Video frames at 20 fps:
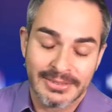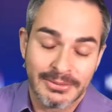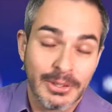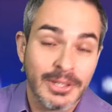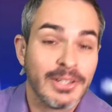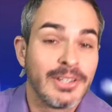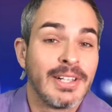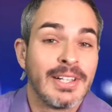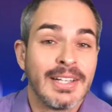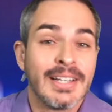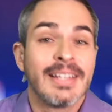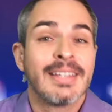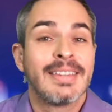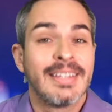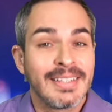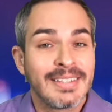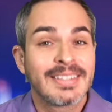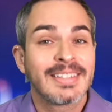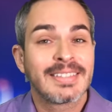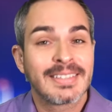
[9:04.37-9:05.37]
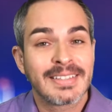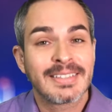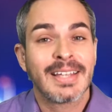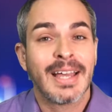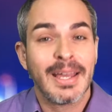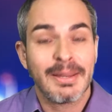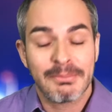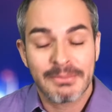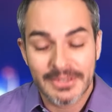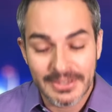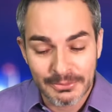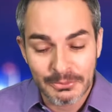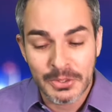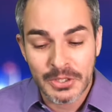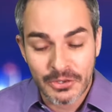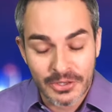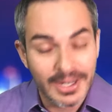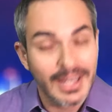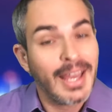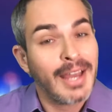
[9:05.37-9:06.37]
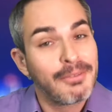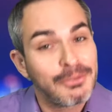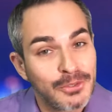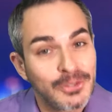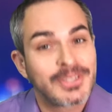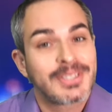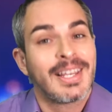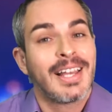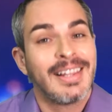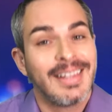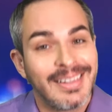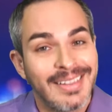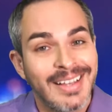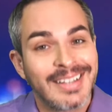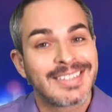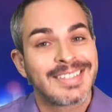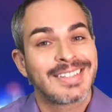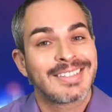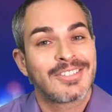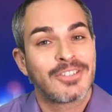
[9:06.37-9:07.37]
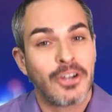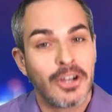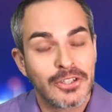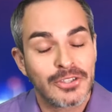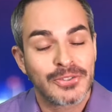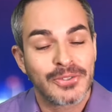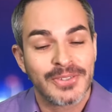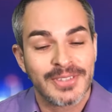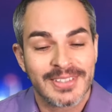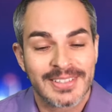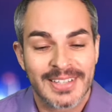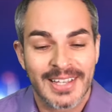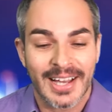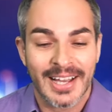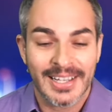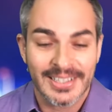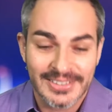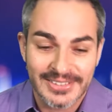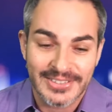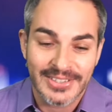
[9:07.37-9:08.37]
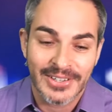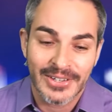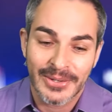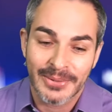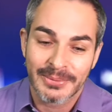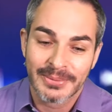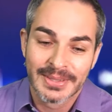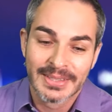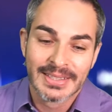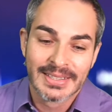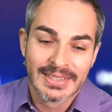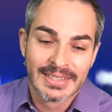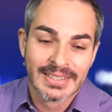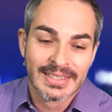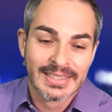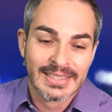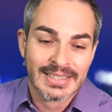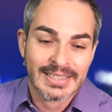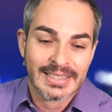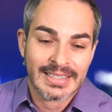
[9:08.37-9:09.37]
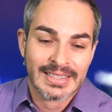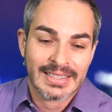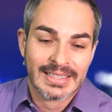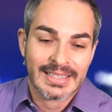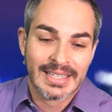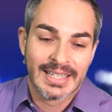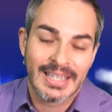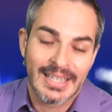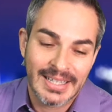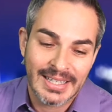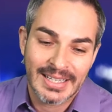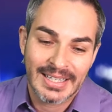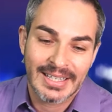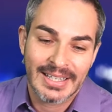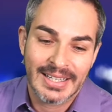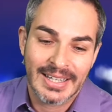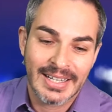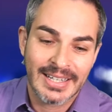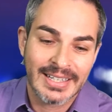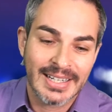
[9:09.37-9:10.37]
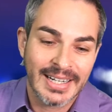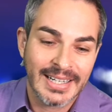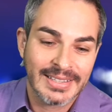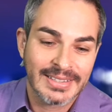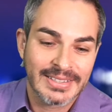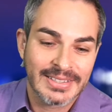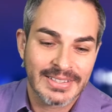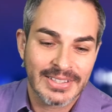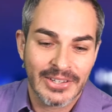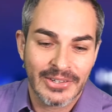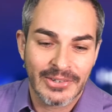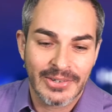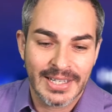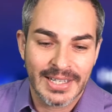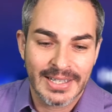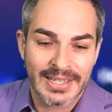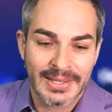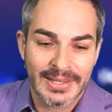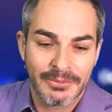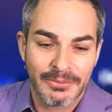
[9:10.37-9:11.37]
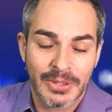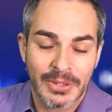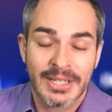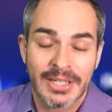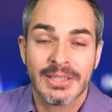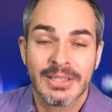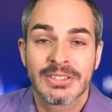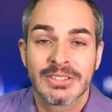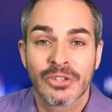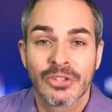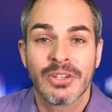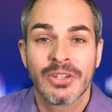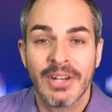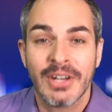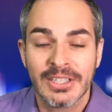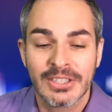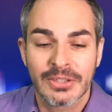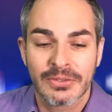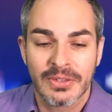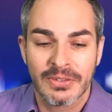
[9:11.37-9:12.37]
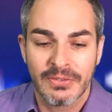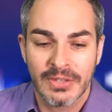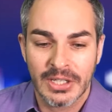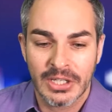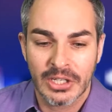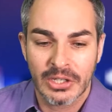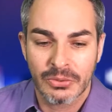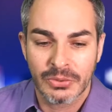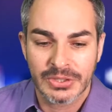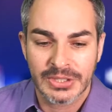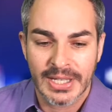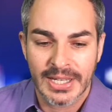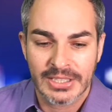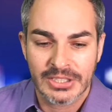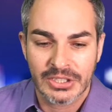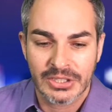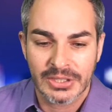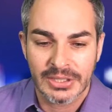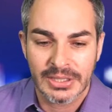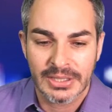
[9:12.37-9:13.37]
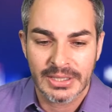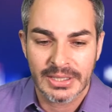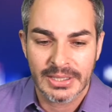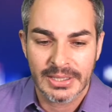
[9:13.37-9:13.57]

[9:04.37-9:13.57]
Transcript: well, this is the type that we're gonna have to sell electric trucks to these guys. So, all right. So, so the rest of the video was actually